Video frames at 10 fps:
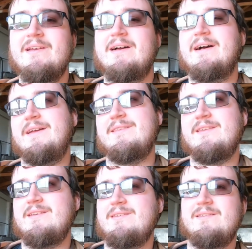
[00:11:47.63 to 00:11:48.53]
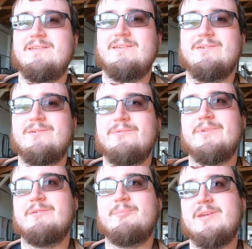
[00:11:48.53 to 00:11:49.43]
I think, you know,
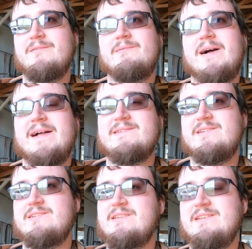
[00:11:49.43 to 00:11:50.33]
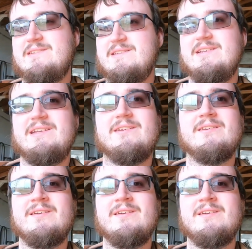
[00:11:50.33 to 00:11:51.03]
they'll be able to watch this and see,